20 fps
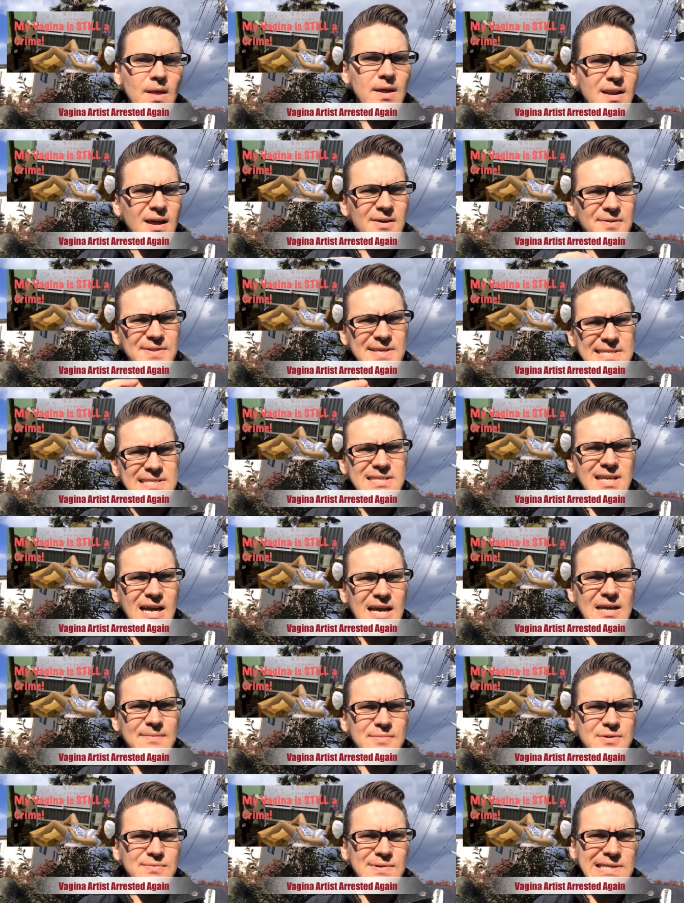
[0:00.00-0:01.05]
Now this
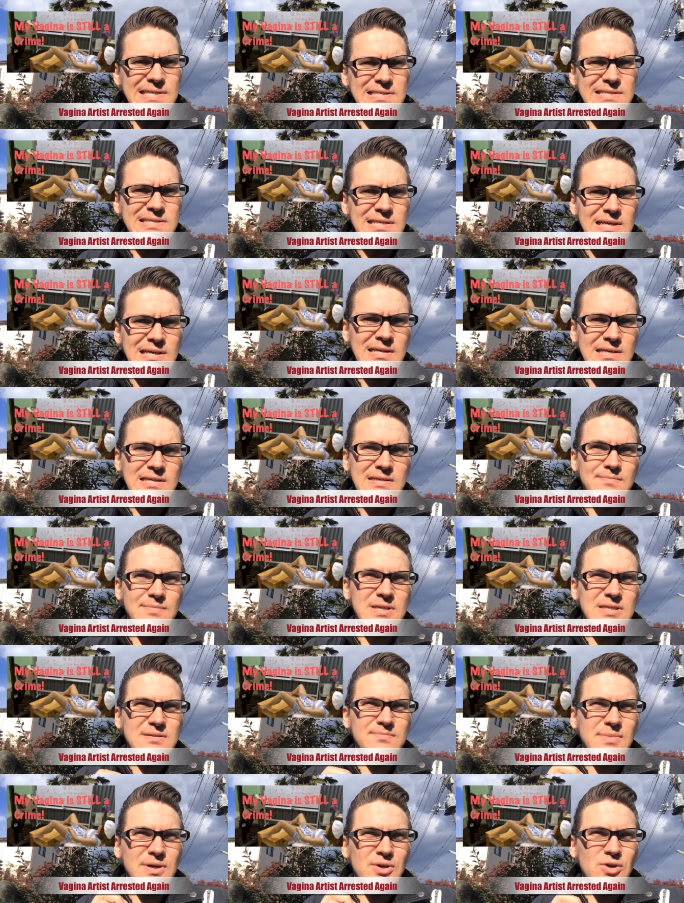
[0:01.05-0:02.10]
time the reason
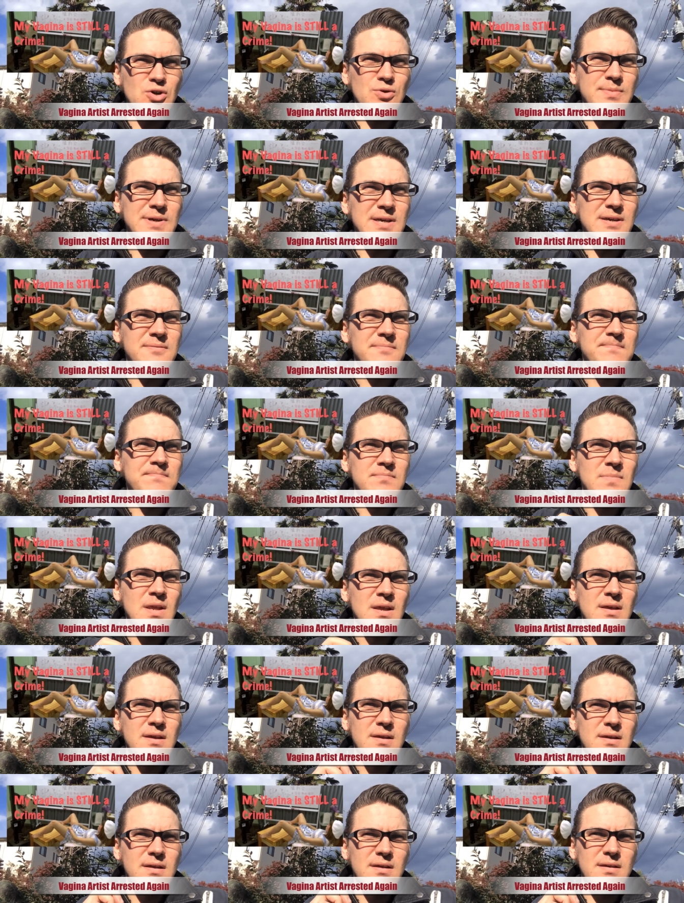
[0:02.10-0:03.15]
Miss Megumi
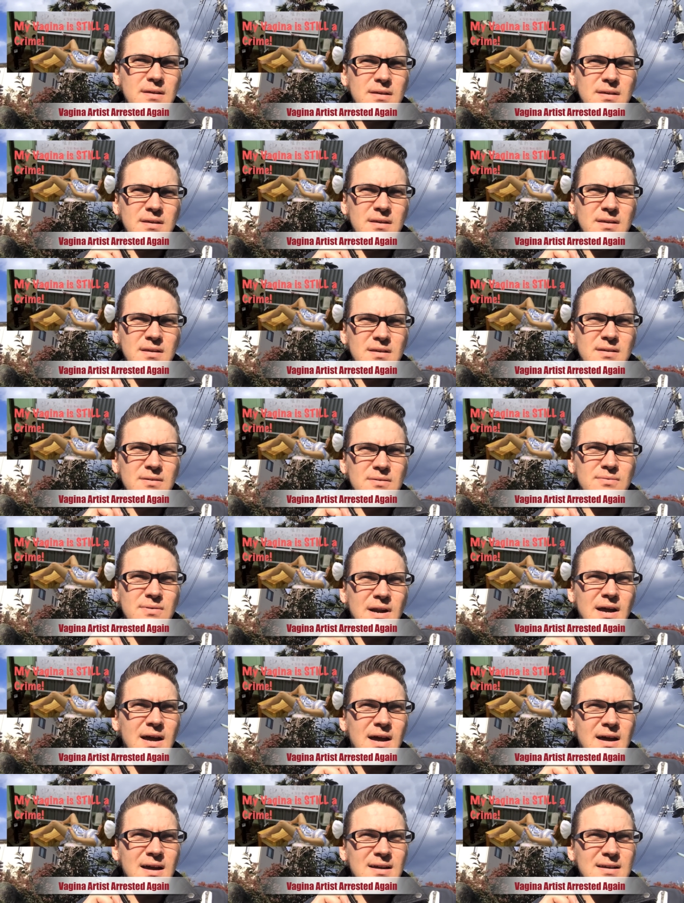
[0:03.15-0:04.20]

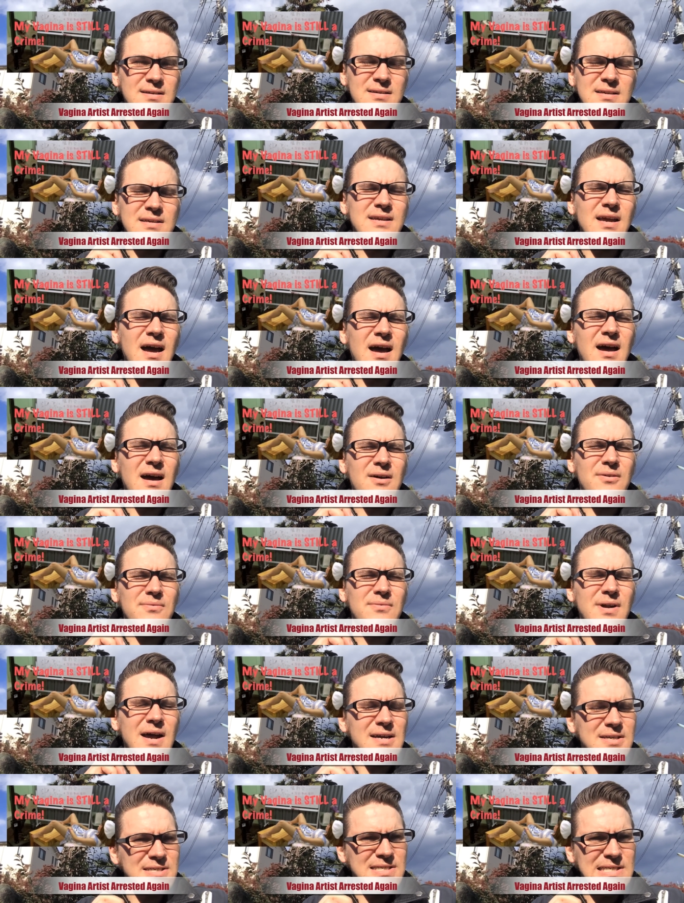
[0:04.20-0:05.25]

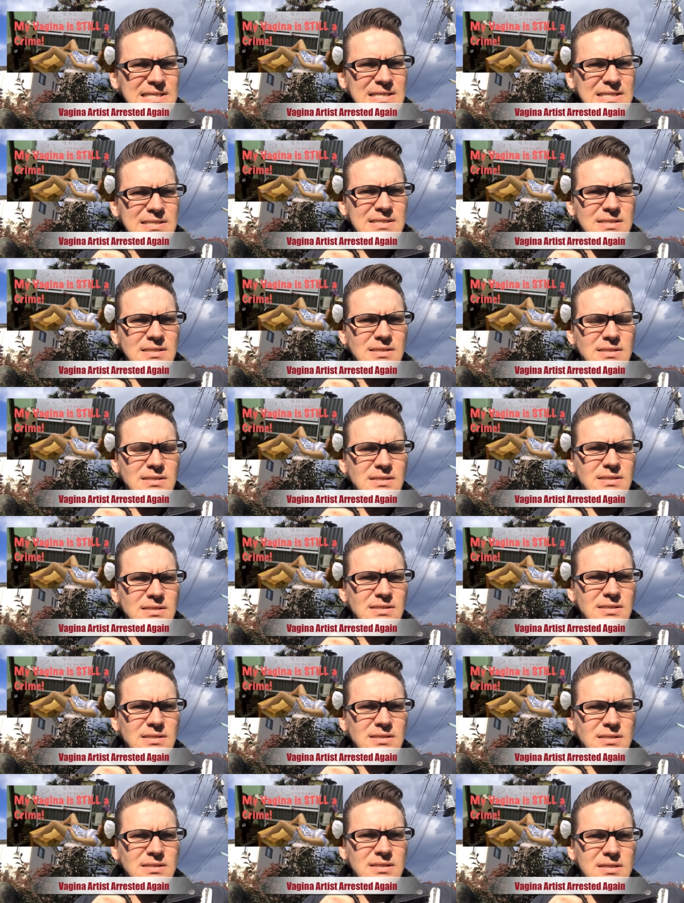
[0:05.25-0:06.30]
Igarashi,
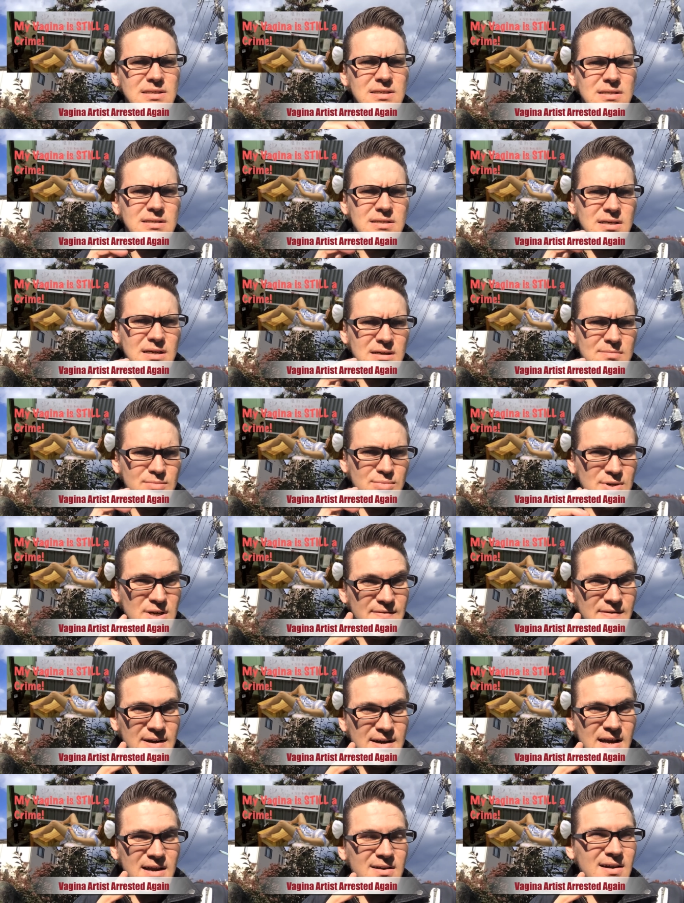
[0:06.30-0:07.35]
I believe
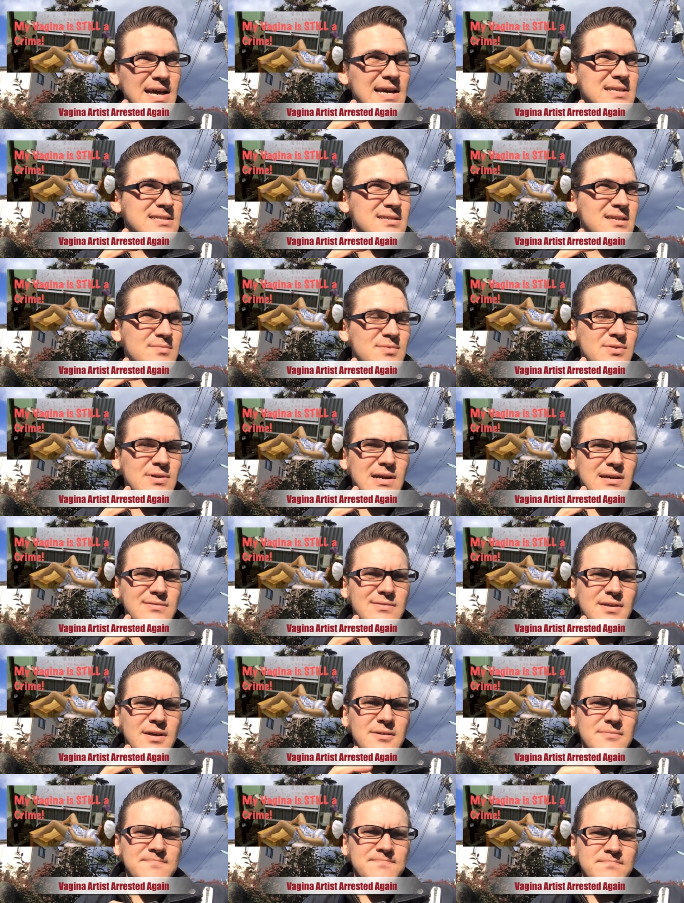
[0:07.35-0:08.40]
I got her last name correctly
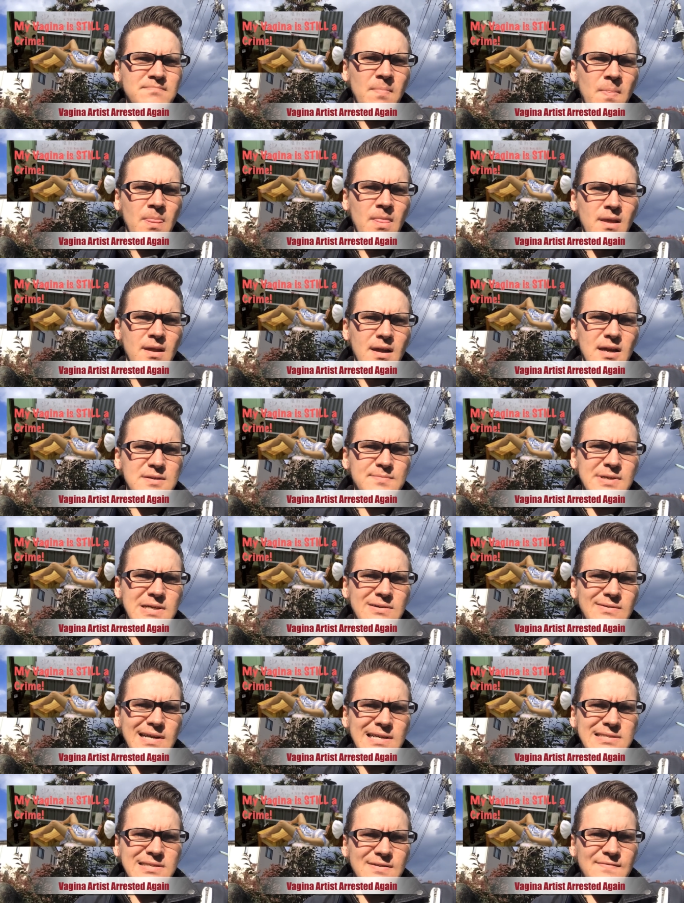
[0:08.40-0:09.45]
there, has been
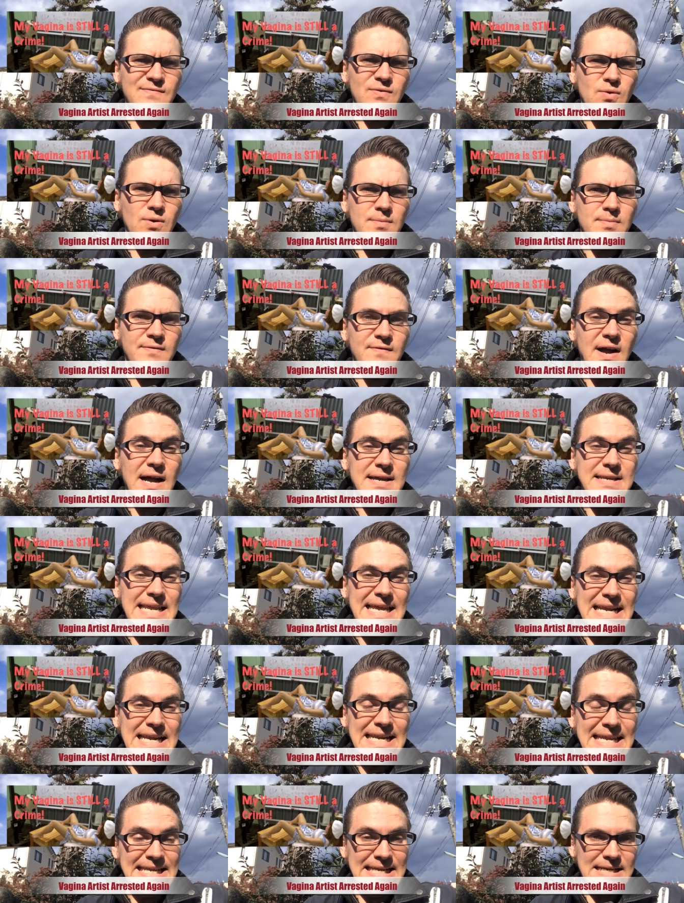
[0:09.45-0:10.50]
arrested for providing a
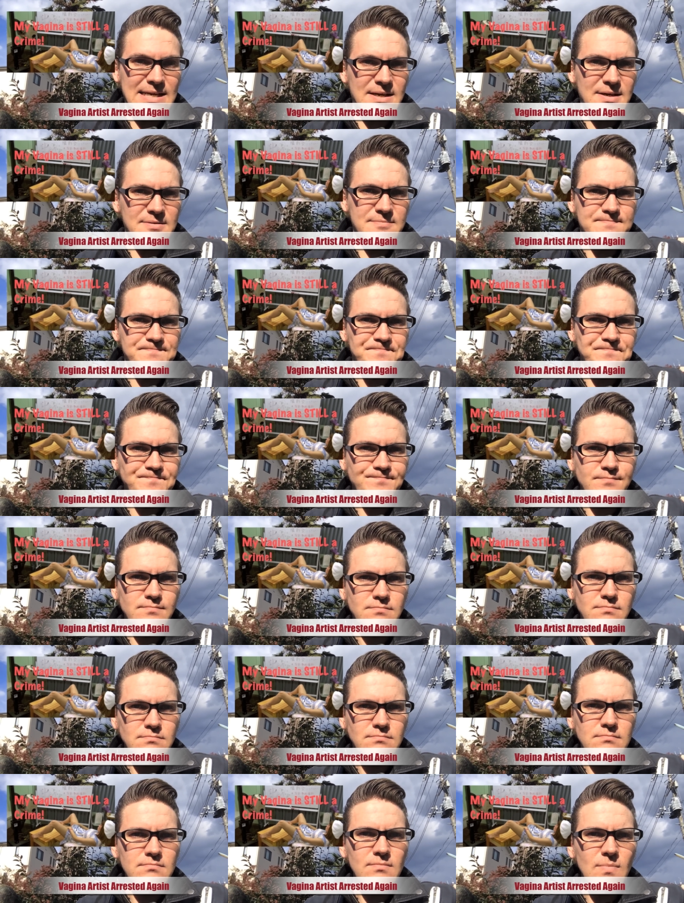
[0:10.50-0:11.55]
link
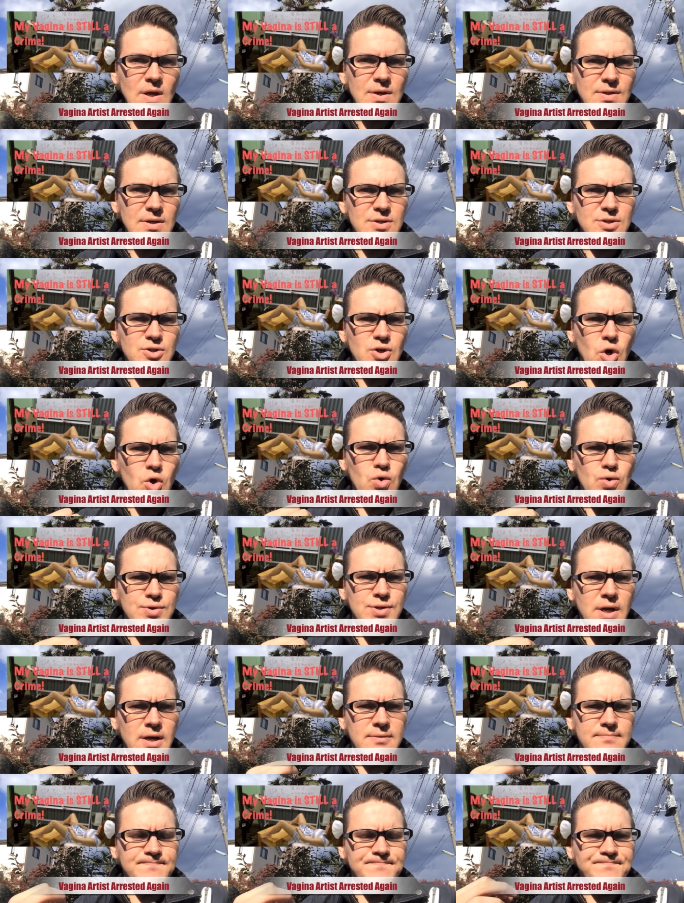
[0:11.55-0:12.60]
that shows
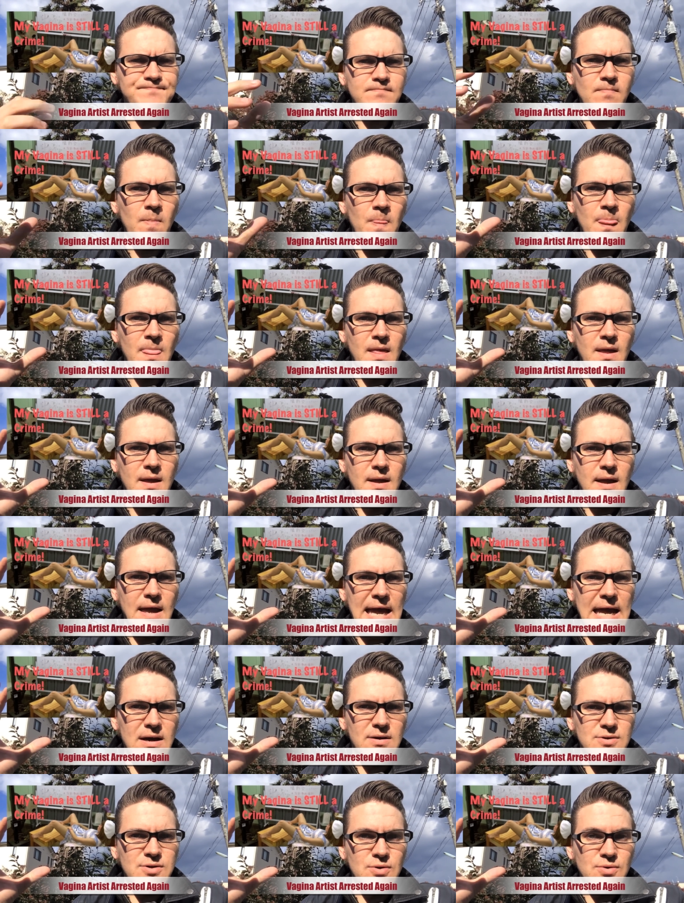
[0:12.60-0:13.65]
um,
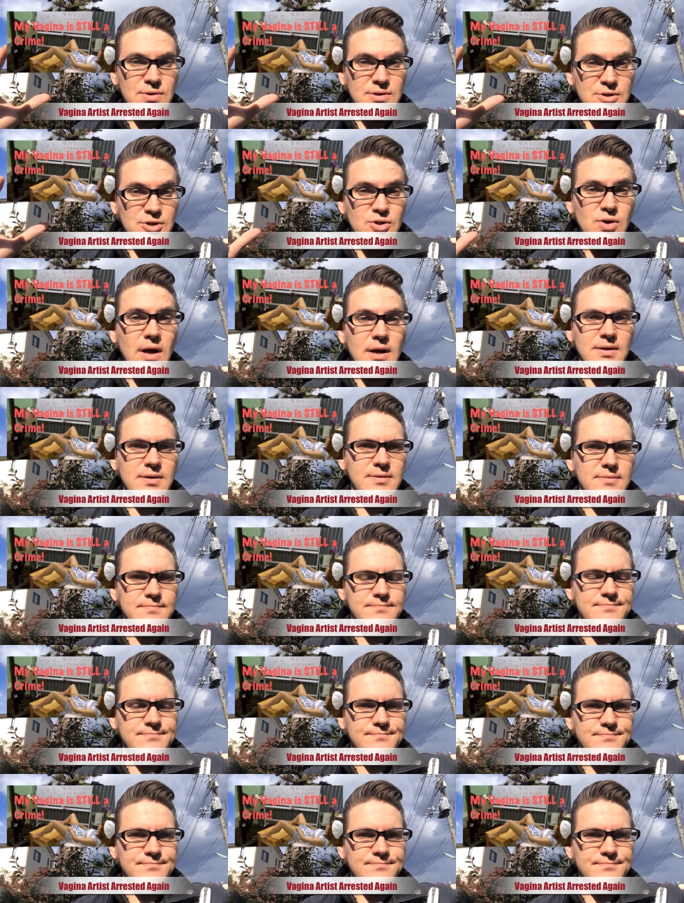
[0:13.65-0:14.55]
how to construct